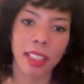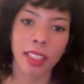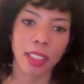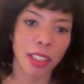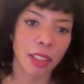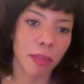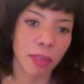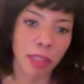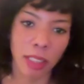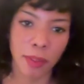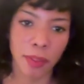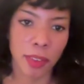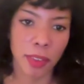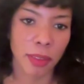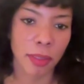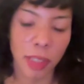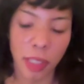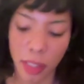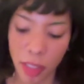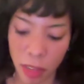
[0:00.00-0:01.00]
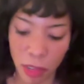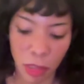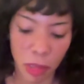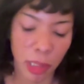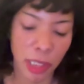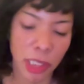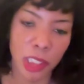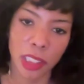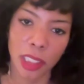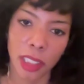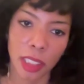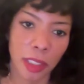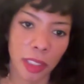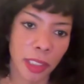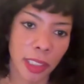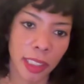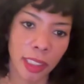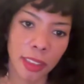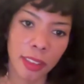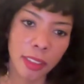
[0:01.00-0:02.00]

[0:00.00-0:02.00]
don't question it, right?